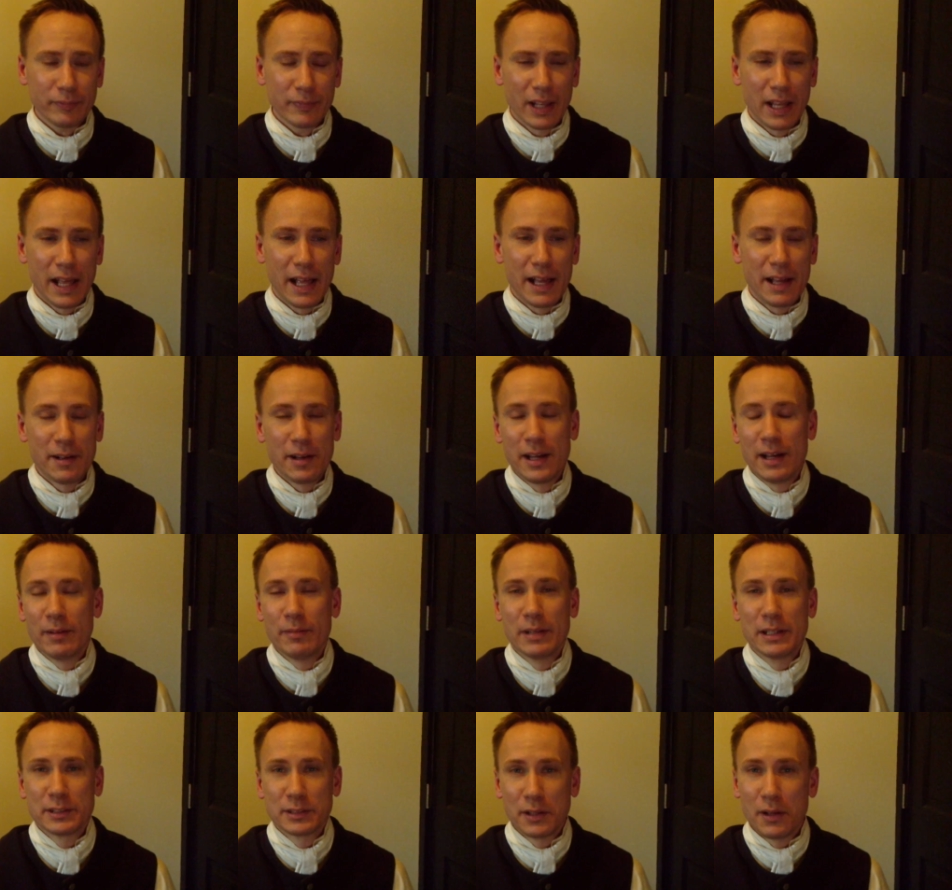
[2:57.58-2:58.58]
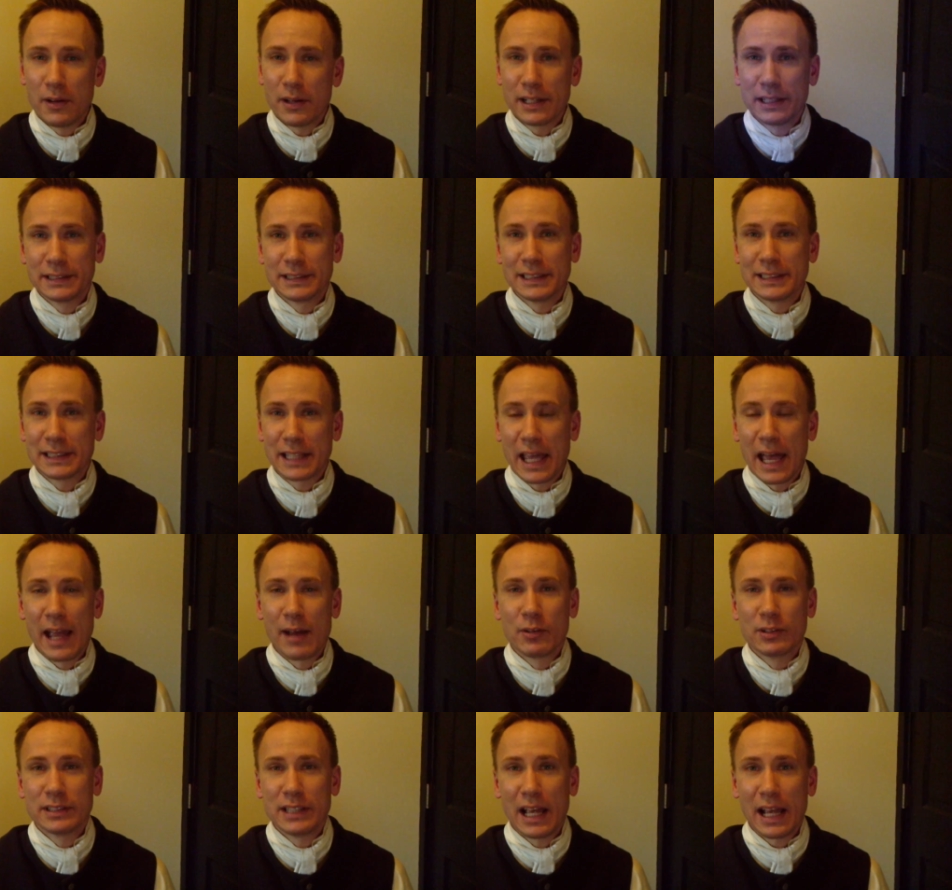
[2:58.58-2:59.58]
uh, as long as this guy
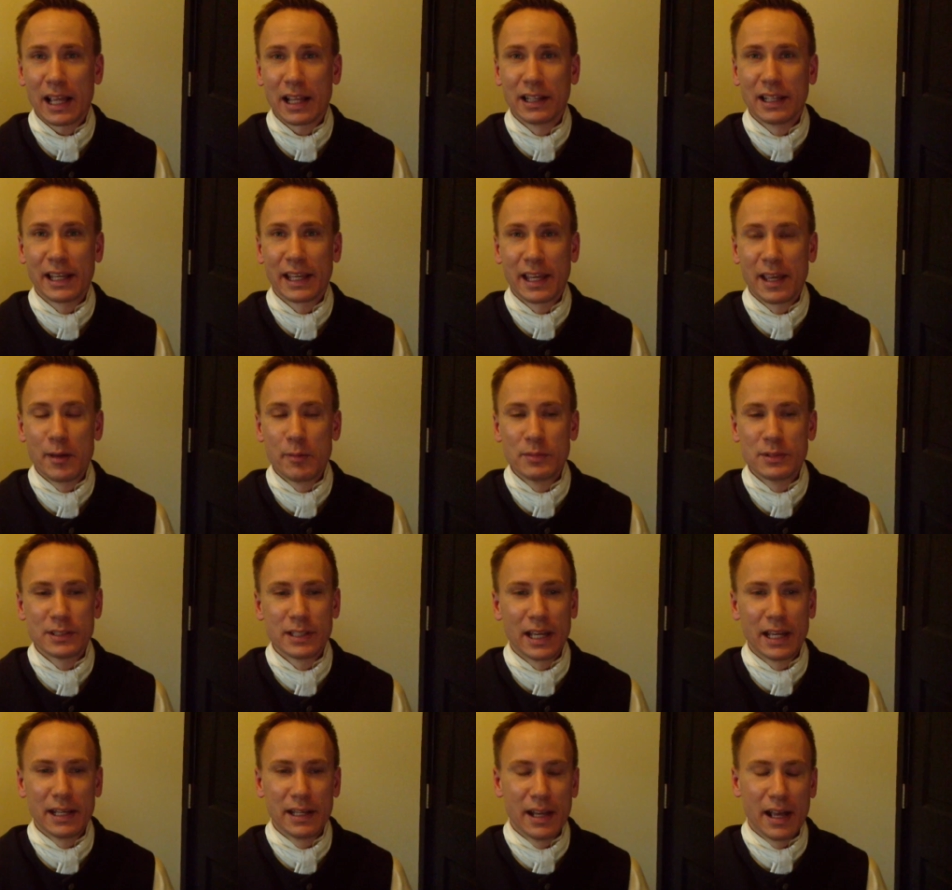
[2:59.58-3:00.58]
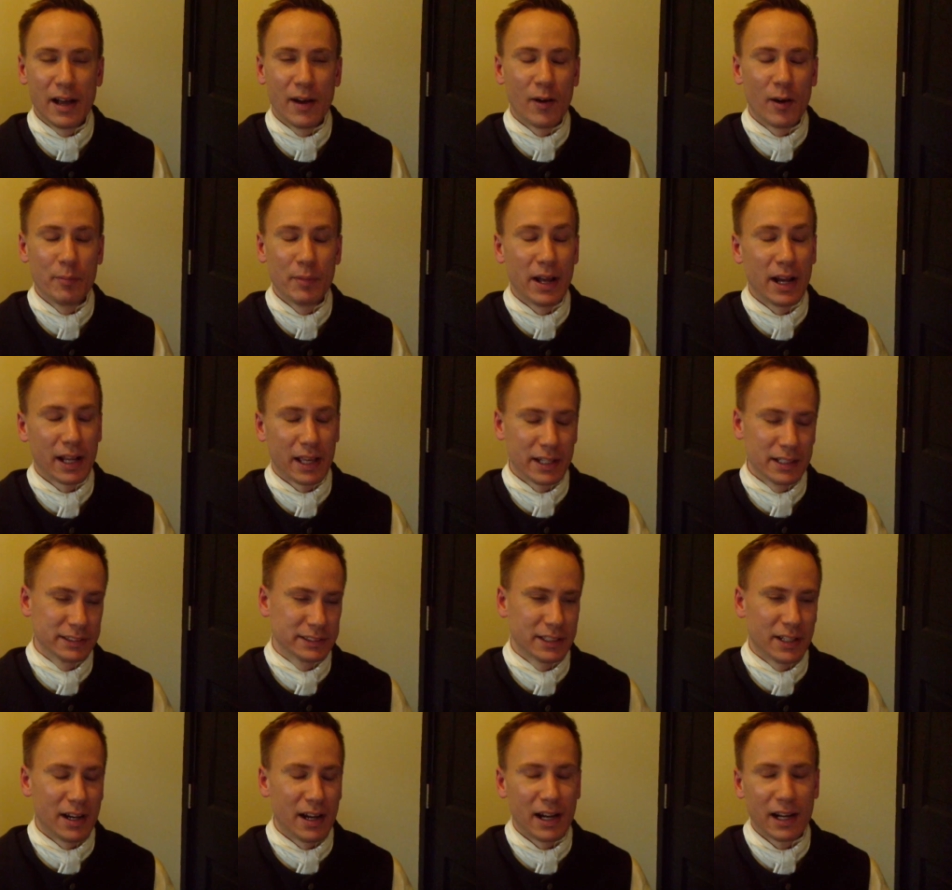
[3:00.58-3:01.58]
was heckling him, said, no, I'm not going
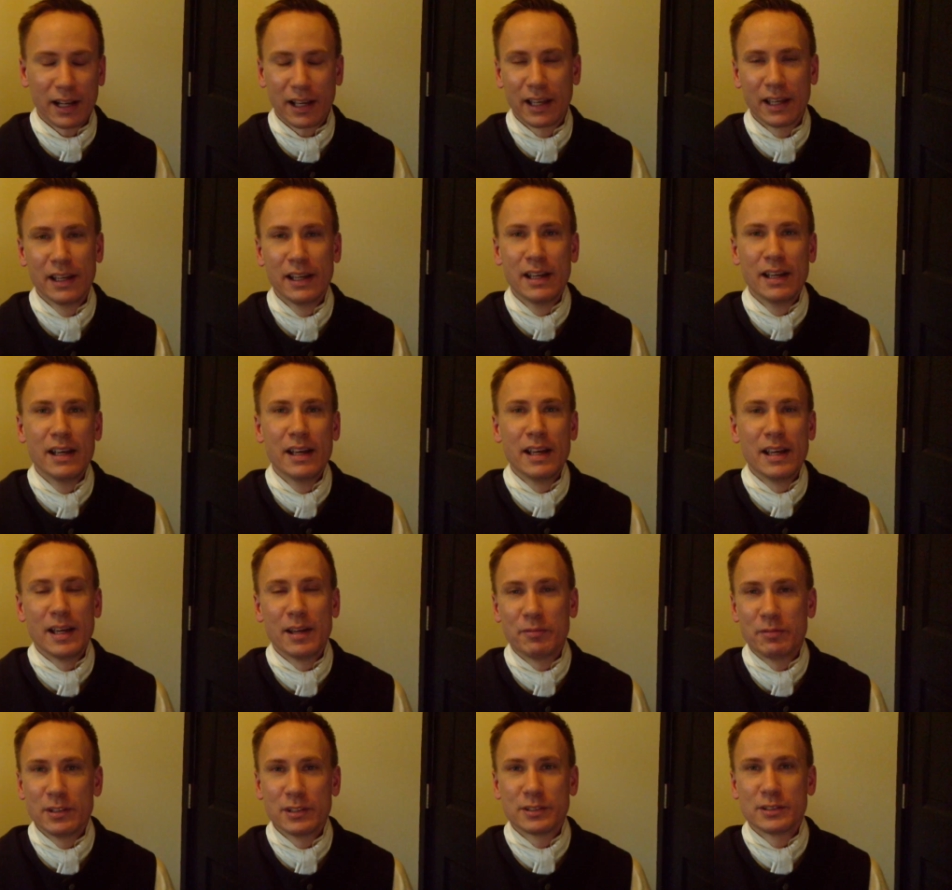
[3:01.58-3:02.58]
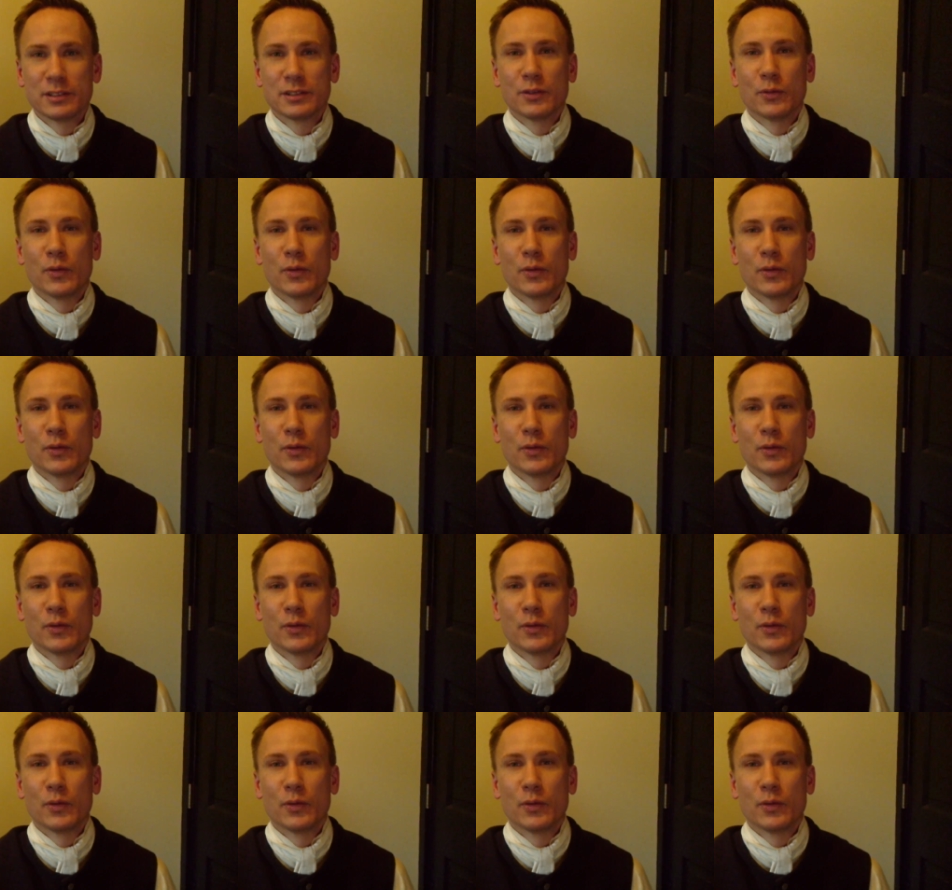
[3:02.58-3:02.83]
to talk if this is the